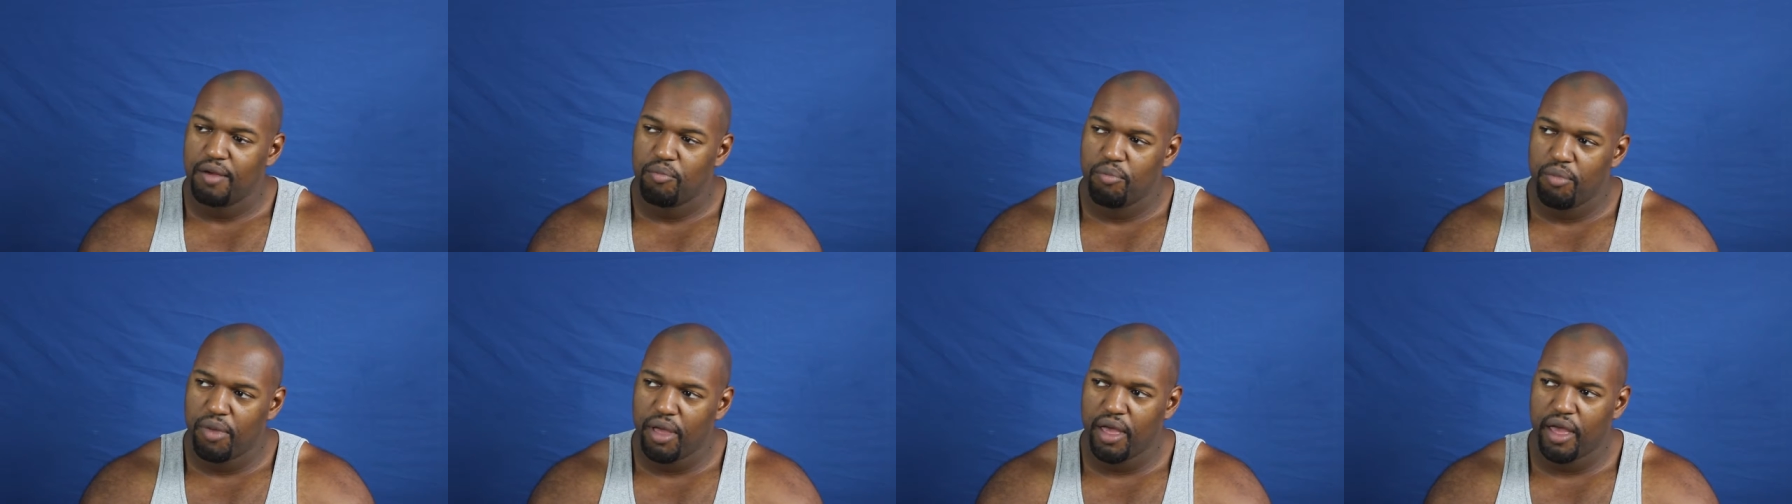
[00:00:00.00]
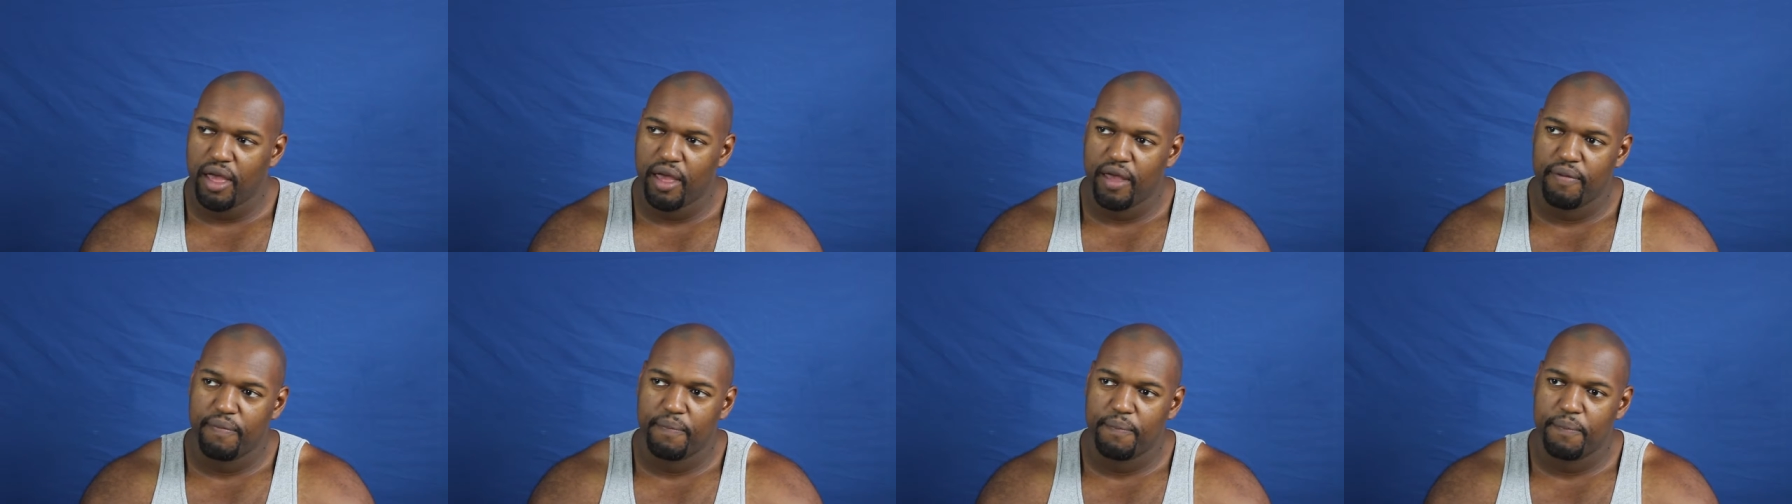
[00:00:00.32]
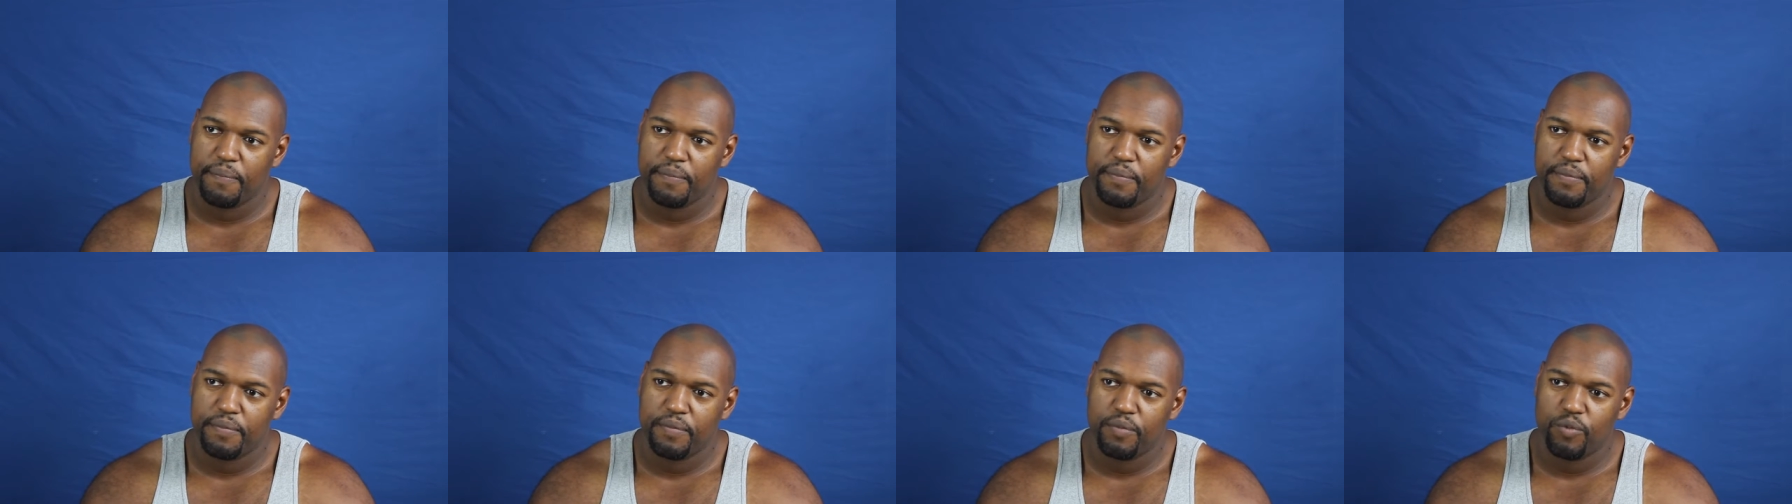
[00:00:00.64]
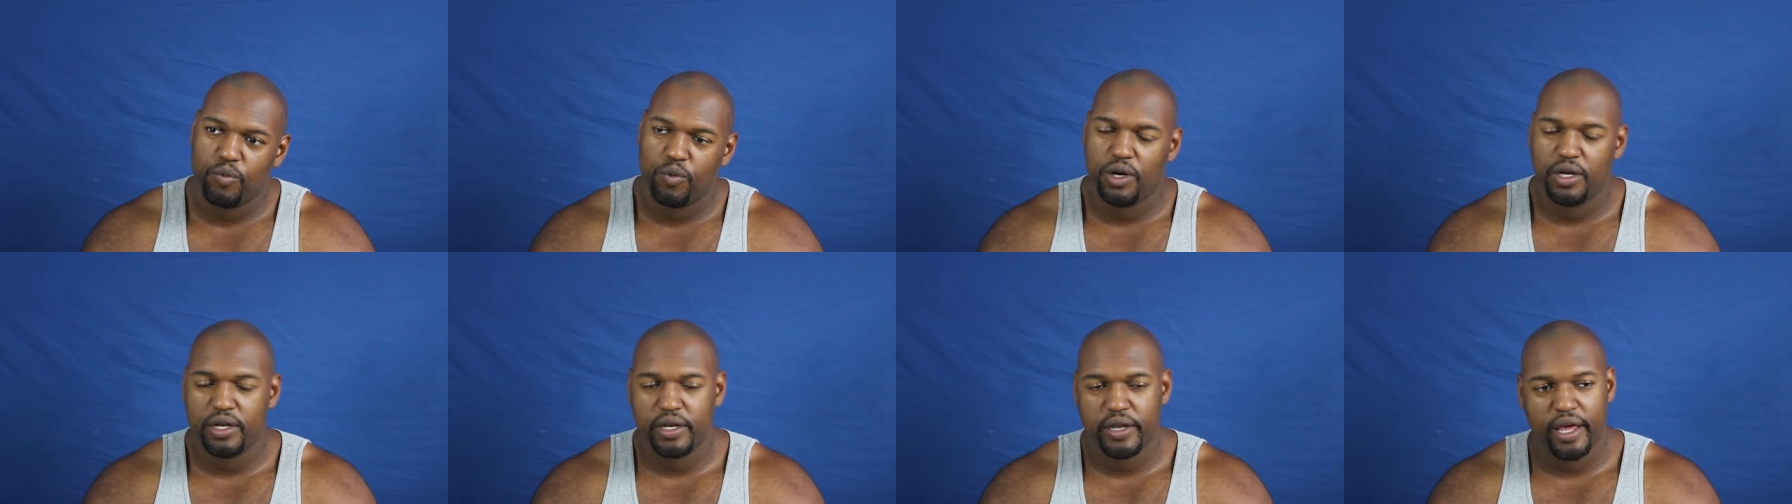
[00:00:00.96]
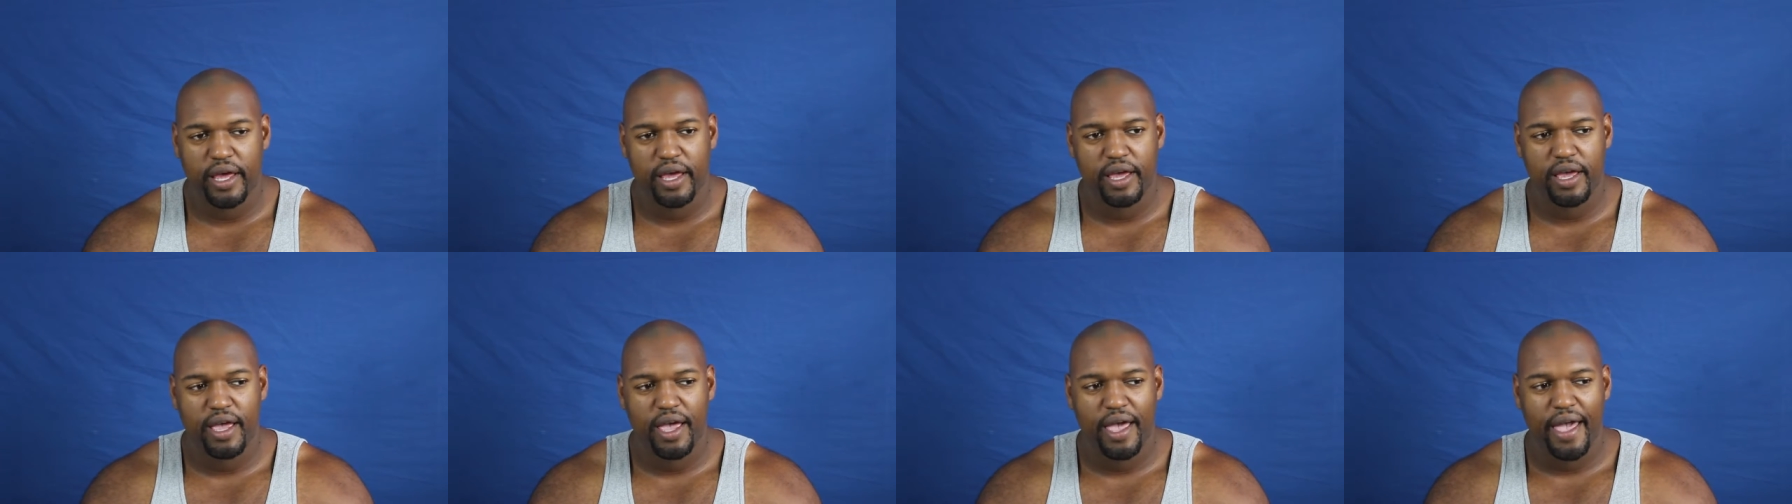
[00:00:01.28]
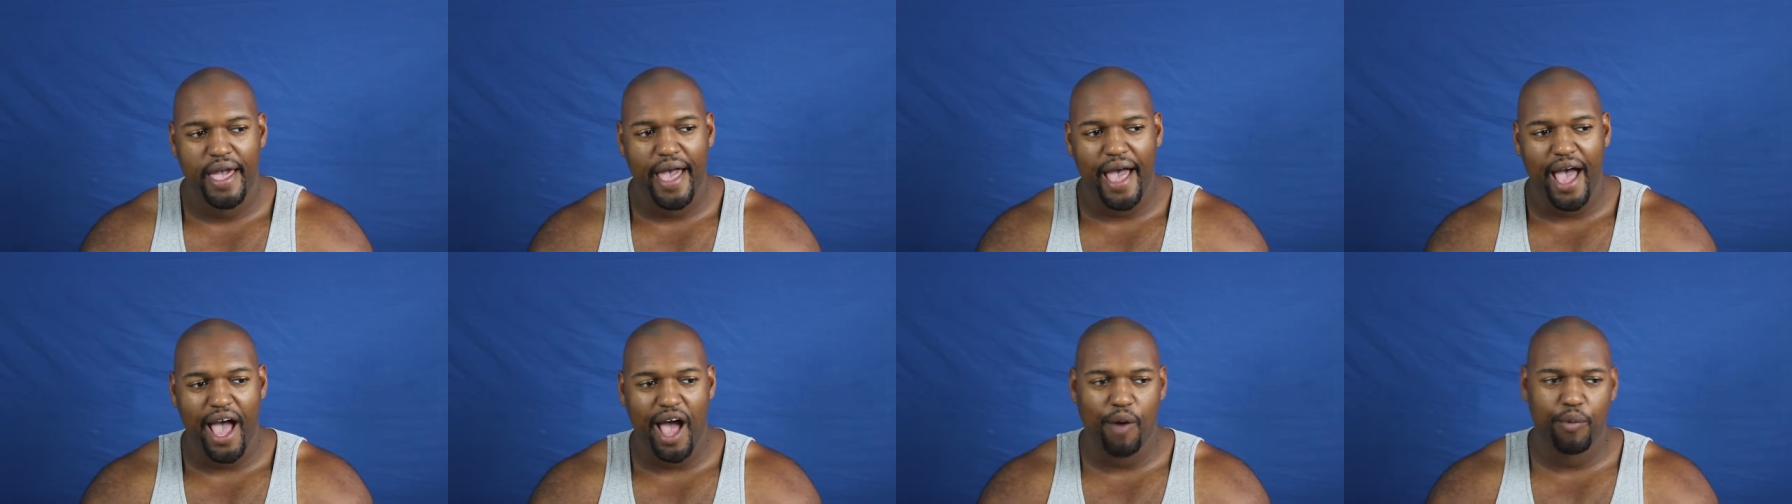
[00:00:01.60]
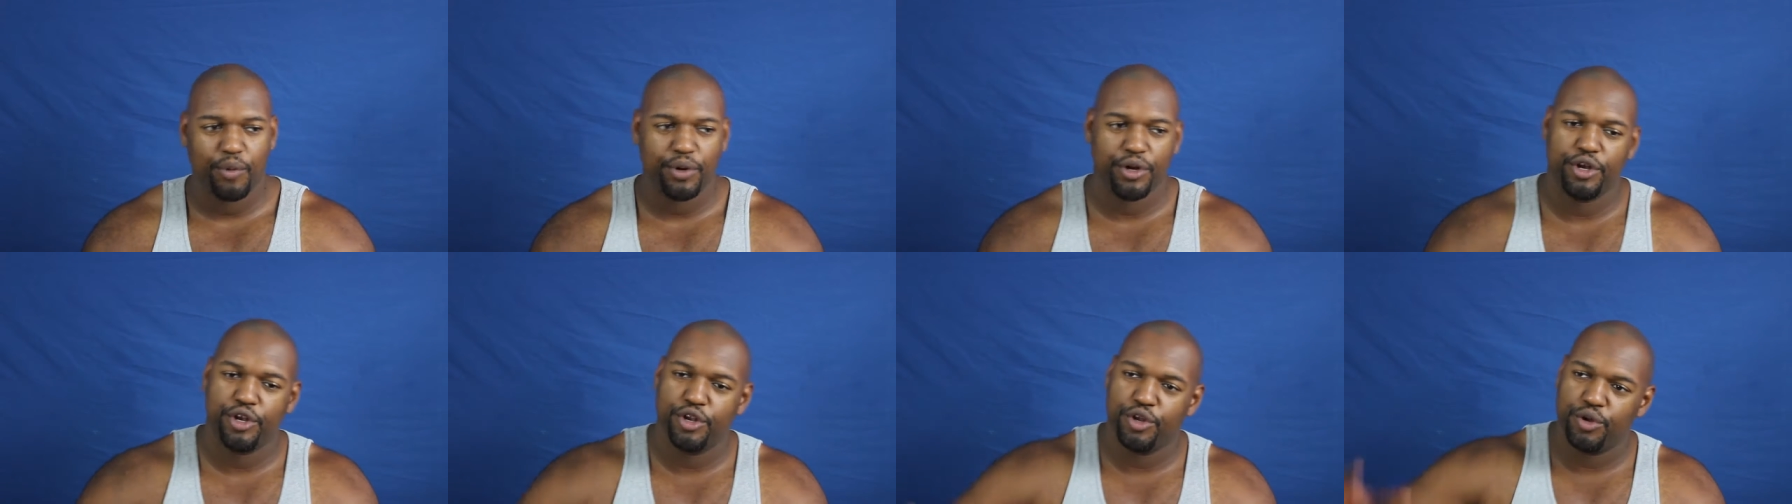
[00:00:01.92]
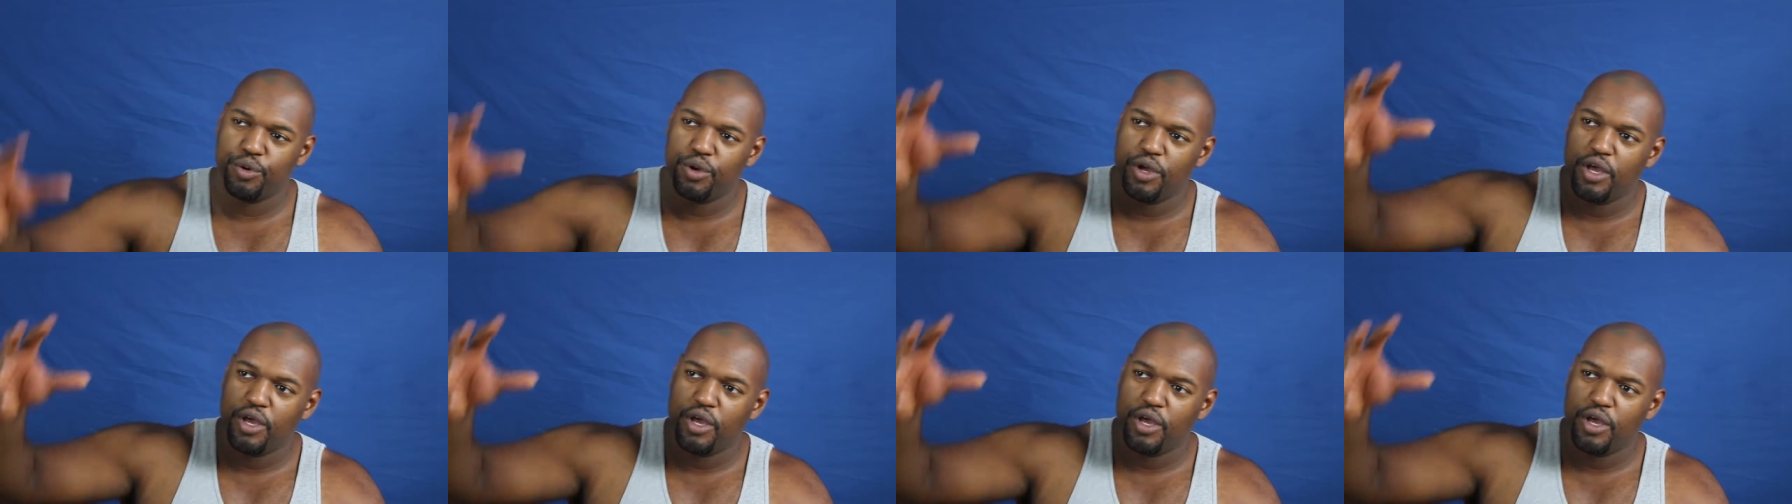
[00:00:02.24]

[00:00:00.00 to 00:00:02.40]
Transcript: man, one day I want to